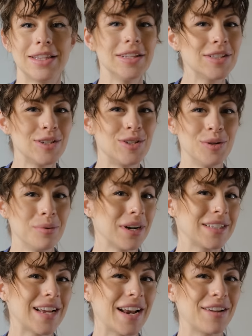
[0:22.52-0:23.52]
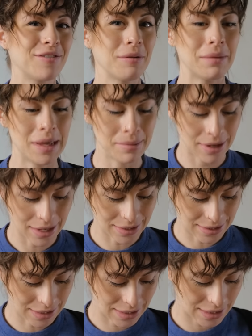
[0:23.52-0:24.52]
This is super exciting for me
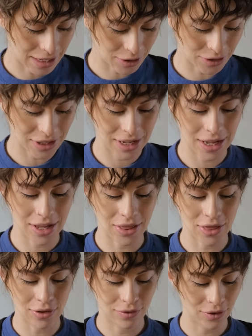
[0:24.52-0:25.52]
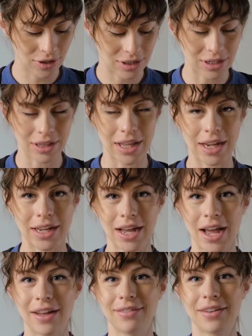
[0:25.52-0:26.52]
because this is actually the first
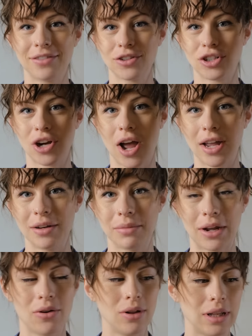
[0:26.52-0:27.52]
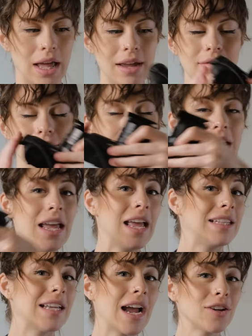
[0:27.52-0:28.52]
Leica I've ever shot in my whole life.
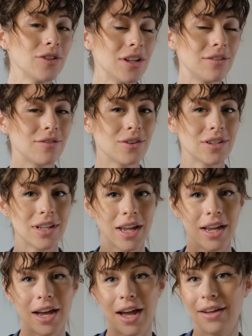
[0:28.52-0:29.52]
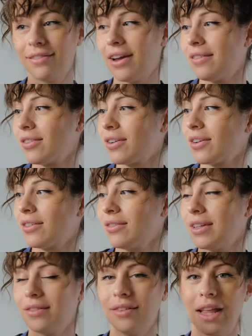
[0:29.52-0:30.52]
It's actually the first Leica I've ever
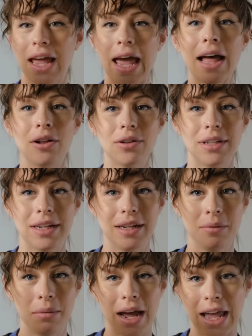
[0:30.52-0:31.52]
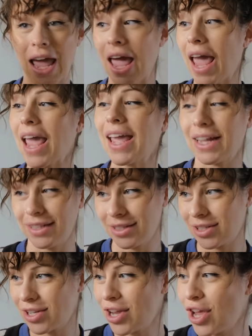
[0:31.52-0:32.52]
held in my
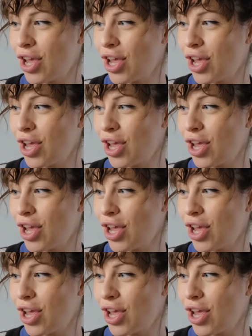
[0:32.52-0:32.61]
hands.